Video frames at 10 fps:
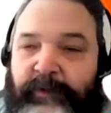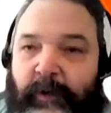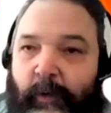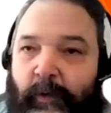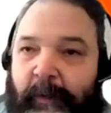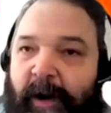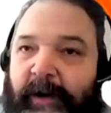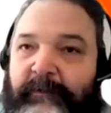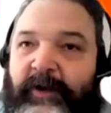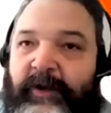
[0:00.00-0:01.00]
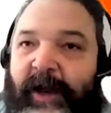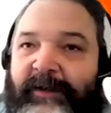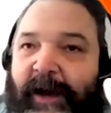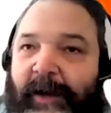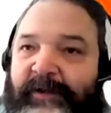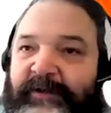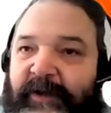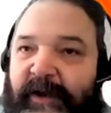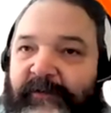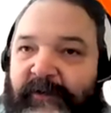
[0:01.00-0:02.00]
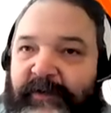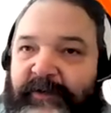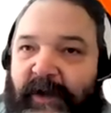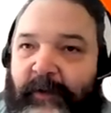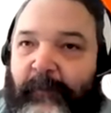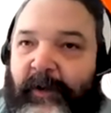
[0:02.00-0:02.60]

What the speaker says: don't worry about it. You got time to study for the second